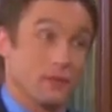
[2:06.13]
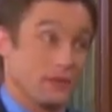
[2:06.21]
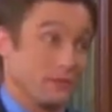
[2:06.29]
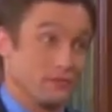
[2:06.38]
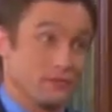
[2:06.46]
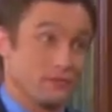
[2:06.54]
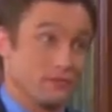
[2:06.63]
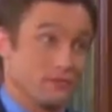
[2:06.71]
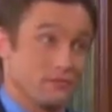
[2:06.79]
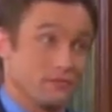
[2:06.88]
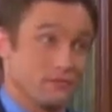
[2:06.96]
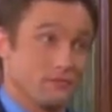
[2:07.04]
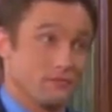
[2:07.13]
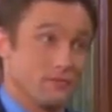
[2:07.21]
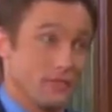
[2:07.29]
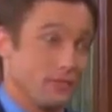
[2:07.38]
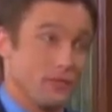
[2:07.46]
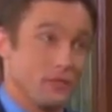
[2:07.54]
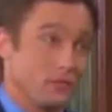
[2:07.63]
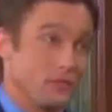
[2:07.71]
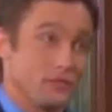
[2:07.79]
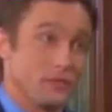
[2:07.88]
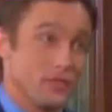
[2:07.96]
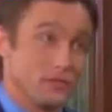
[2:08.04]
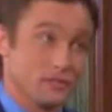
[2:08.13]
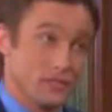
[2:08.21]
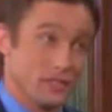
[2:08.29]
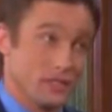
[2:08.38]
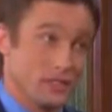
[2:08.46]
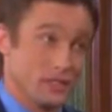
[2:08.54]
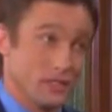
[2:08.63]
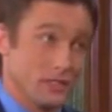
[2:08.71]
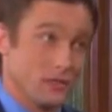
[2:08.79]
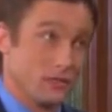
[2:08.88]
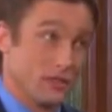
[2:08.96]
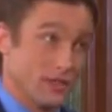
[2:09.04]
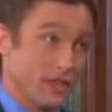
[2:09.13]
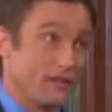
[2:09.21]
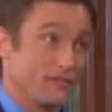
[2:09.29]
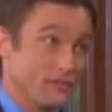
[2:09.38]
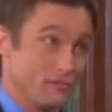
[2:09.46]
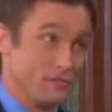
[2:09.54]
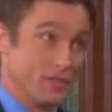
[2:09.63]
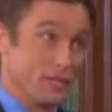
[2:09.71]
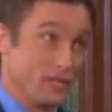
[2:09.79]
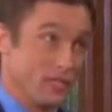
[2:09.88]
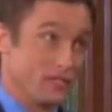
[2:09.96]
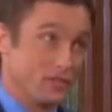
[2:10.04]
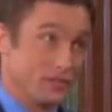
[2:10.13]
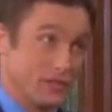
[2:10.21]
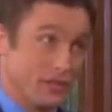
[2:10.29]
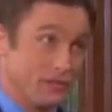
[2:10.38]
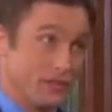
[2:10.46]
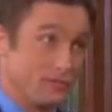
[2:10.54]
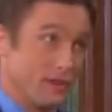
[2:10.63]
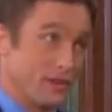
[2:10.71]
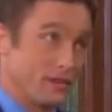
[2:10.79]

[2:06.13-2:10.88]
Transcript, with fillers: Chloe. If you don't trust me, we're going to have some real issues trying to raise